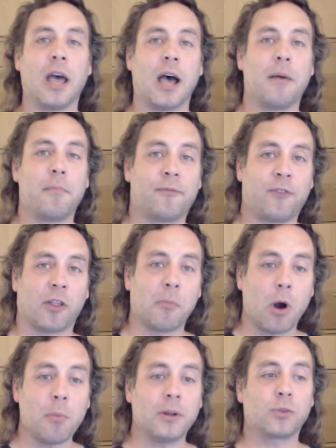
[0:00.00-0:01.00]
Um, for the
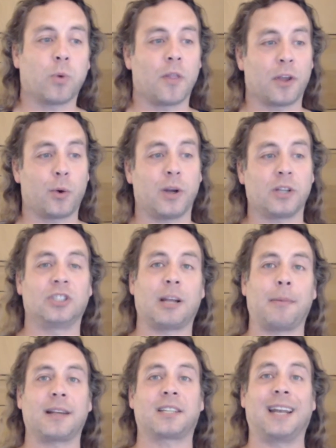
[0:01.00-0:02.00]
moment, the questions
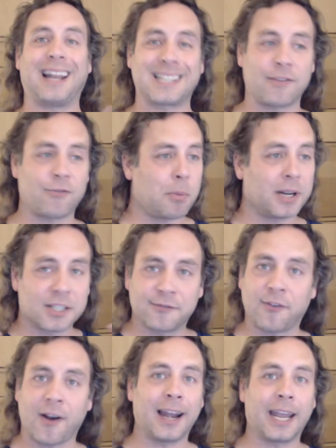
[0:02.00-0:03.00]
I'm asking as everybody's
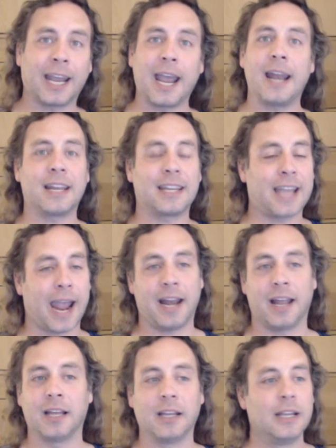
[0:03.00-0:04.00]
filing in and
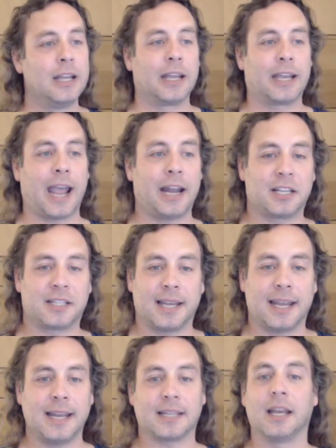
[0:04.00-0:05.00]
getting a getting a
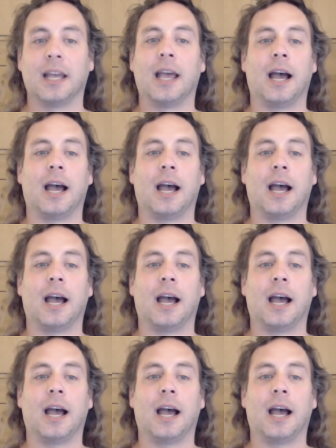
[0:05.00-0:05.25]
seat.